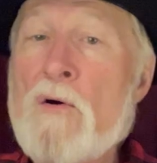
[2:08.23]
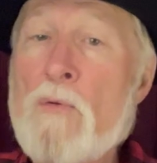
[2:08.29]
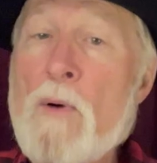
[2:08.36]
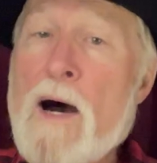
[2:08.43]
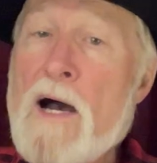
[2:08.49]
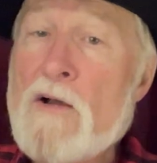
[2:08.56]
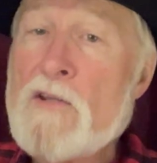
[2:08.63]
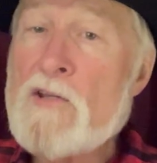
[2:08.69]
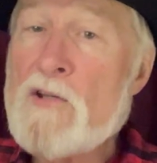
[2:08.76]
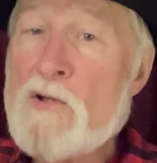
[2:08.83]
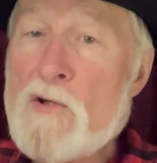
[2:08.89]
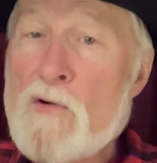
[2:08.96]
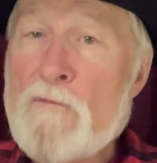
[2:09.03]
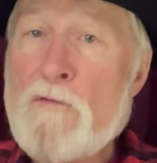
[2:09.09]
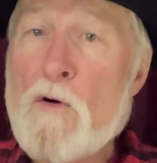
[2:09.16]
While
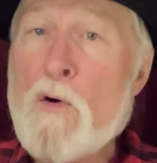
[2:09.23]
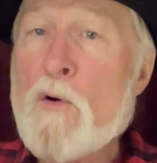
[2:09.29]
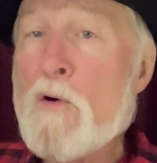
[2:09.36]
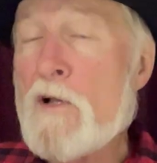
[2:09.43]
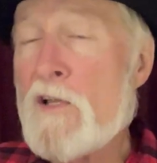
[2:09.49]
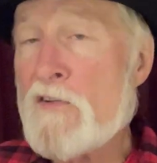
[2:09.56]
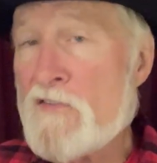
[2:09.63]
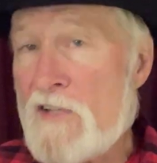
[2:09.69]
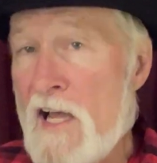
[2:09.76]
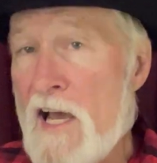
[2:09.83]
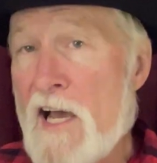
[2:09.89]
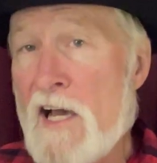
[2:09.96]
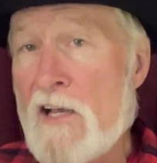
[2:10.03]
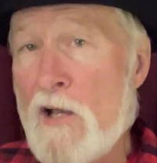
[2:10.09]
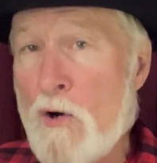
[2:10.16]
you focused
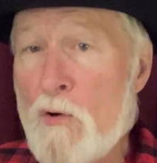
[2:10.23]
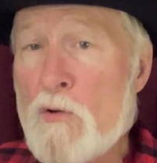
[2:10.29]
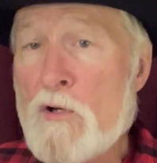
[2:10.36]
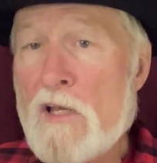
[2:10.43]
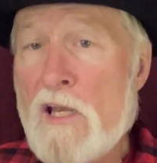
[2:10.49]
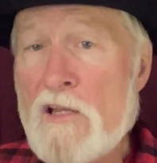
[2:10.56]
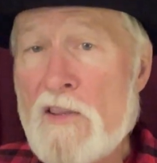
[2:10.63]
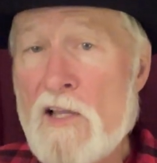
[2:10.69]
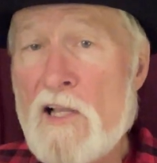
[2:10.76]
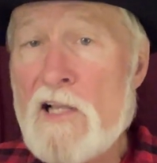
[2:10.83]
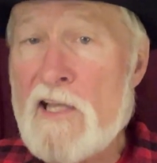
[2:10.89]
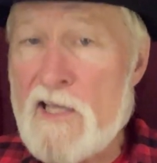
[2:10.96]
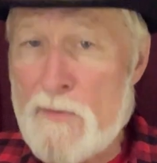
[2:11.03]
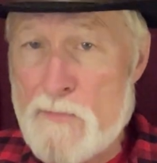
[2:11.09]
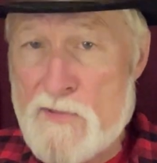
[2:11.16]
on owning the
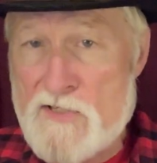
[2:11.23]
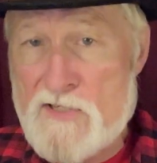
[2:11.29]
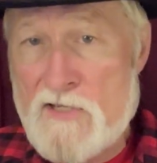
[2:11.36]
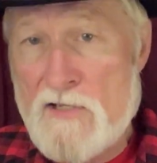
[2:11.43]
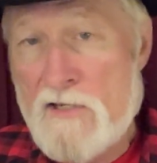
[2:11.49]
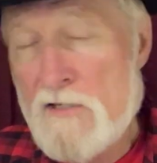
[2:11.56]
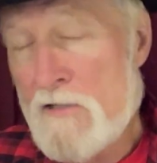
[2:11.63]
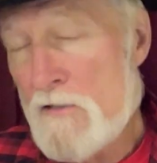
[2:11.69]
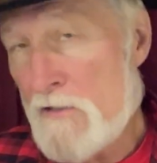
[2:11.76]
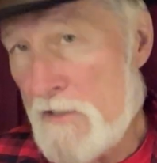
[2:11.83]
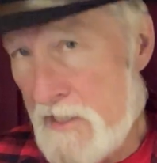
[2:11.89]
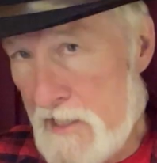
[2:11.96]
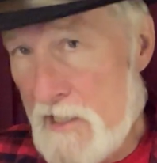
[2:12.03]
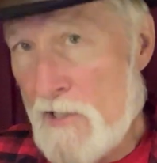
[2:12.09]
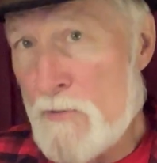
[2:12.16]
libs,
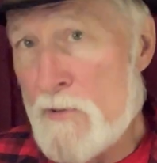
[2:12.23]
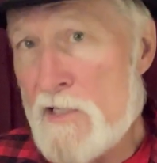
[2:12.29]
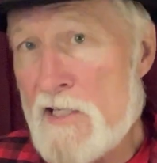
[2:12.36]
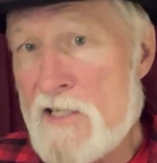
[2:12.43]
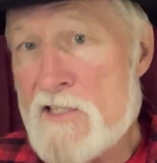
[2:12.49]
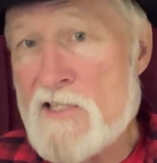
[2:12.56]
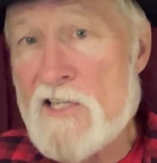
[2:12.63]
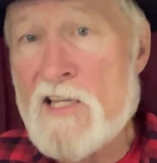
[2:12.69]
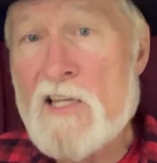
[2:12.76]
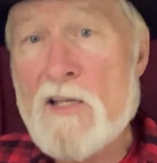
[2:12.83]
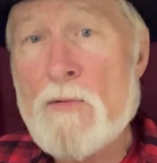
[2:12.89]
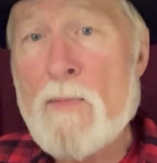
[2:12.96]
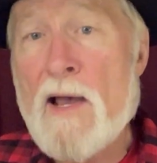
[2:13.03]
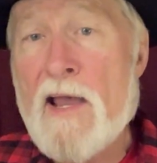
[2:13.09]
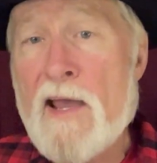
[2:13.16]
Hillary's
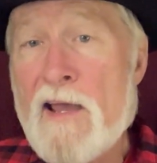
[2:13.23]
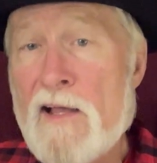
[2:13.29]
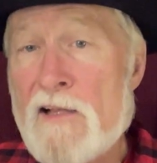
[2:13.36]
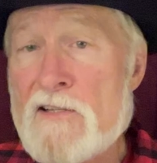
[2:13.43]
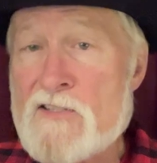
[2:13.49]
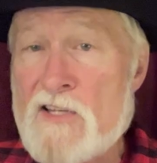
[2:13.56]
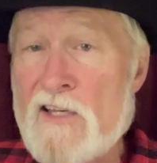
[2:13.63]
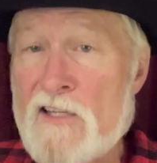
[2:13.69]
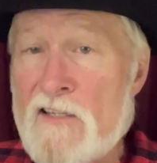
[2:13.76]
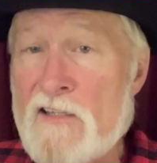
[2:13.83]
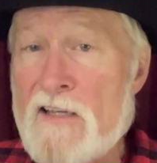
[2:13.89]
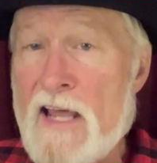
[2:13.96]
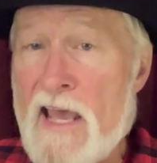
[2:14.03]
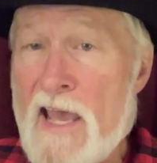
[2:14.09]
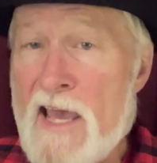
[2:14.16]
emails
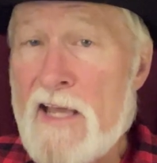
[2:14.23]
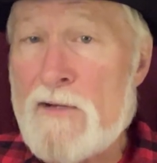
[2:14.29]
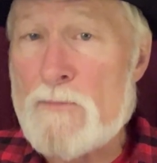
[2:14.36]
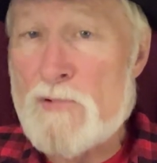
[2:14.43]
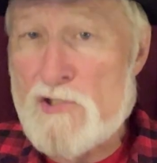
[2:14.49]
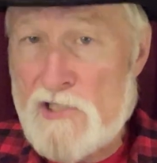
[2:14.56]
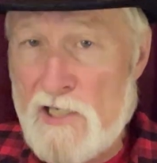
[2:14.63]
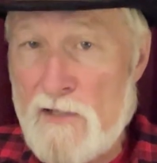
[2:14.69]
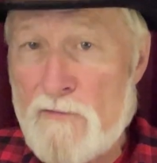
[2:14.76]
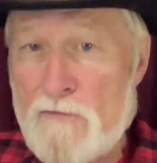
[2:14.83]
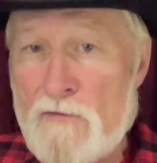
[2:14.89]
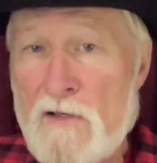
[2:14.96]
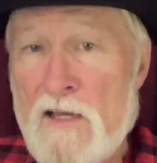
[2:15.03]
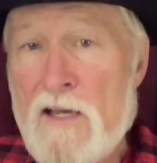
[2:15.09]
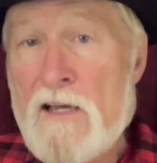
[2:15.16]
and Adam Schiff,
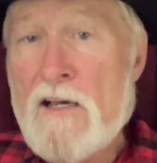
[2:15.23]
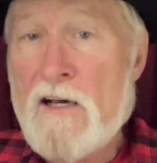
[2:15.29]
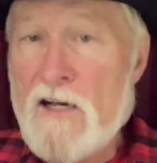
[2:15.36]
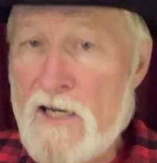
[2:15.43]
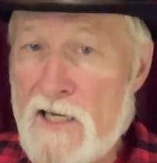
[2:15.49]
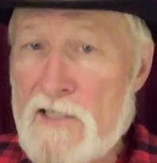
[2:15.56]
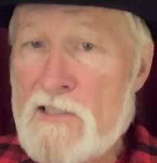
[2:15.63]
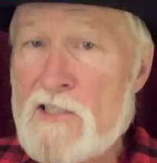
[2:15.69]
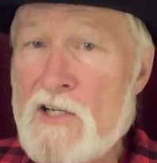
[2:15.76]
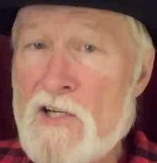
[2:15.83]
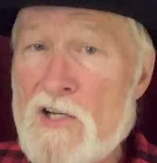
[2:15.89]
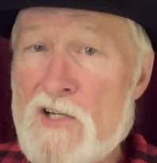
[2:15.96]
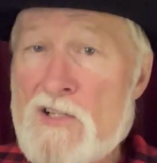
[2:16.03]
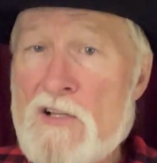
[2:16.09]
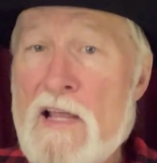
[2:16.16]

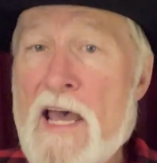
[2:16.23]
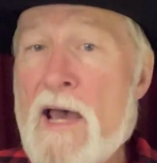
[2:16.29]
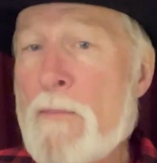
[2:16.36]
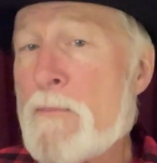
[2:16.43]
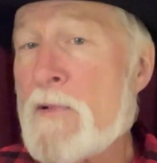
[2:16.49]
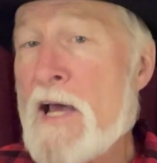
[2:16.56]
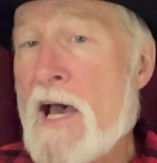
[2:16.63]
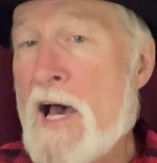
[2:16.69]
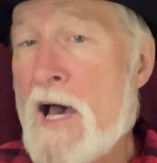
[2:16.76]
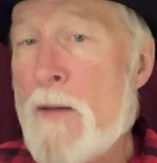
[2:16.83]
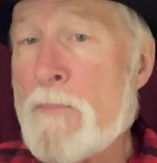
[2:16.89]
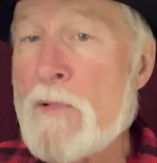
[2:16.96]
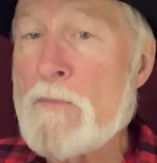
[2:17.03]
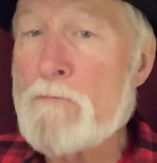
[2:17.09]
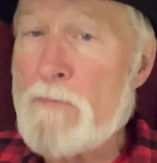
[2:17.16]
Hunter's
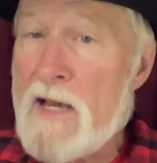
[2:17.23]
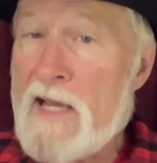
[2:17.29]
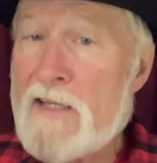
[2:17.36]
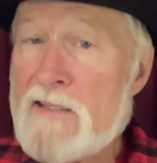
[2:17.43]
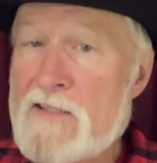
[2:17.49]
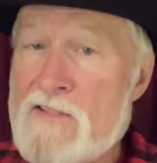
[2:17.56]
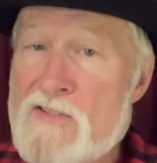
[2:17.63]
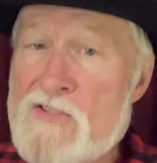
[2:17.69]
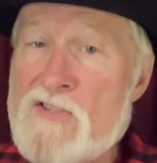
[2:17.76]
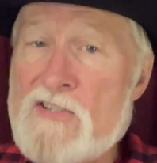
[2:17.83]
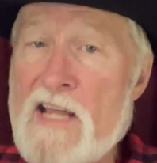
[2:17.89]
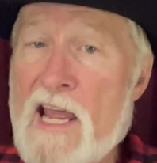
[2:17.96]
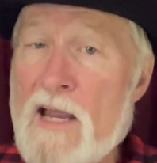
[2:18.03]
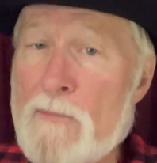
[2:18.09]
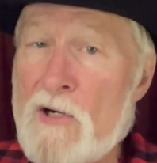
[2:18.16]
laptop and Biden's
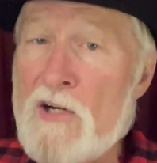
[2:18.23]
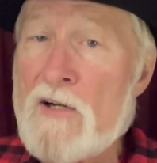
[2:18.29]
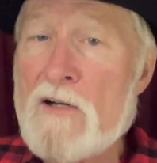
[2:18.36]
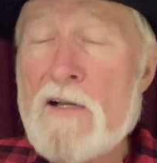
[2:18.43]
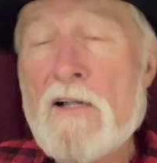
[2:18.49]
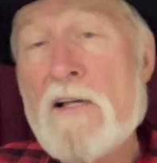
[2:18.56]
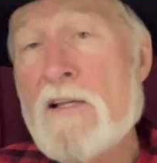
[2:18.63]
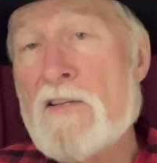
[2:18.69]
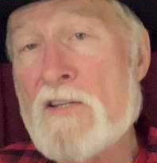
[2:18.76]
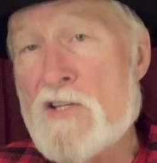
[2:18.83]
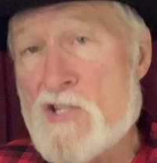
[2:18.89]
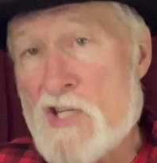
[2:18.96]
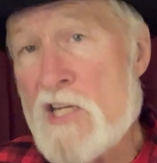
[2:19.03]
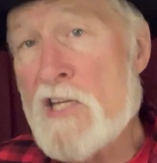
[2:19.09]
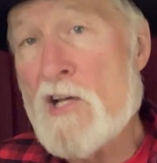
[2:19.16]
stammer,
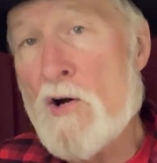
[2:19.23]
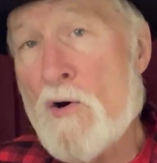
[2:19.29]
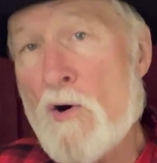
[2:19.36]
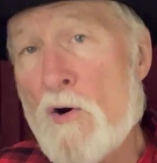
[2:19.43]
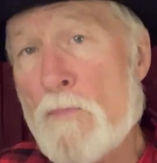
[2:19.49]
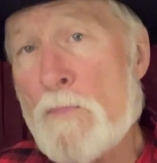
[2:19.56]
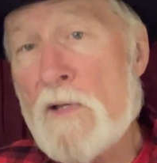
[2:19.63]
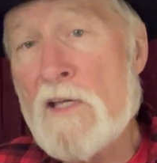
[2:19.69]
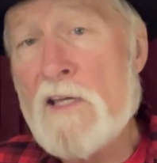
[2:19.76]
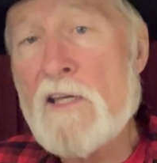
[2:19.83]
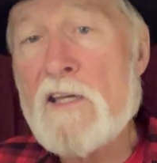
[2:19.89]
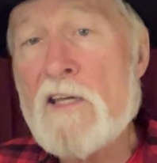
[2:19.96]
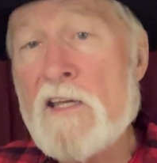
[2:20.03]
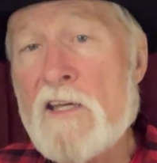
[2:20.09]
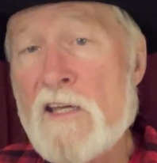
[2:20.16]
the
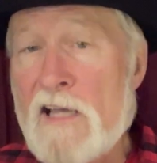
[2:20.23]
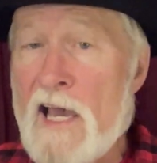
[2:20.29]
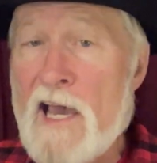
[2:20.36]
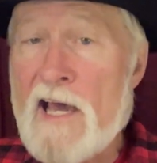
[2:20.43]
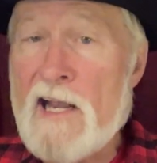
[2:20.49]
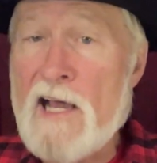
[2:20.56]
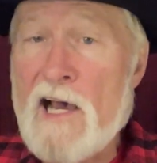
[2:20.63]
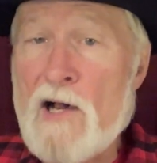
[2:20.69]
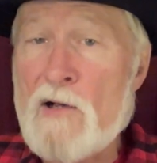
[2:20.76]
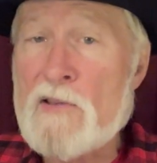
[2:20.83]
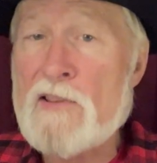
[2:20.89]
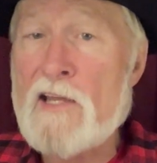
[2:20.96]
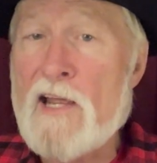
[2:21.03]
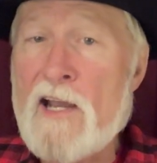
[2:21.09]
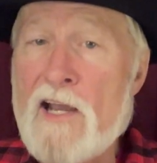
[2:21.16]
GOP got
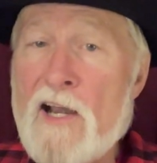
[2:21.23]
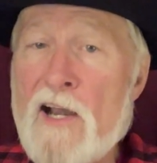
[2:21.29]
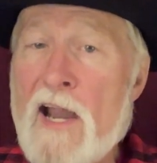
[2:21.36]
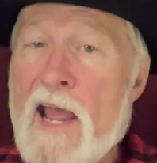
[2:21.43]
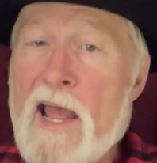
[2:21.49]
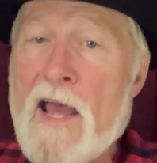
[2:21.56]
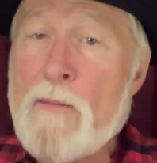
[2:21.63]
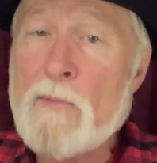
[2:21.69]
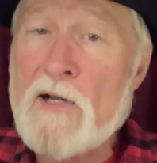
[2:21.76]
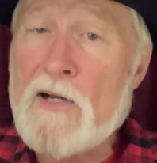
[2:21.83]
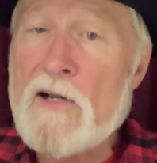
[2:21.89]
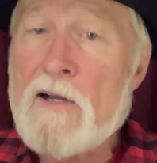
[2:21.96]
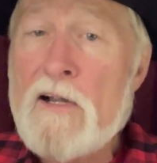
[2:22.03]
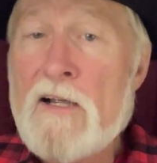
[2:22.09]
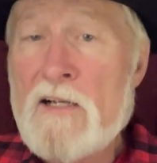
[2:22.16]
out their
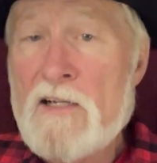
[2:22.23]
hammer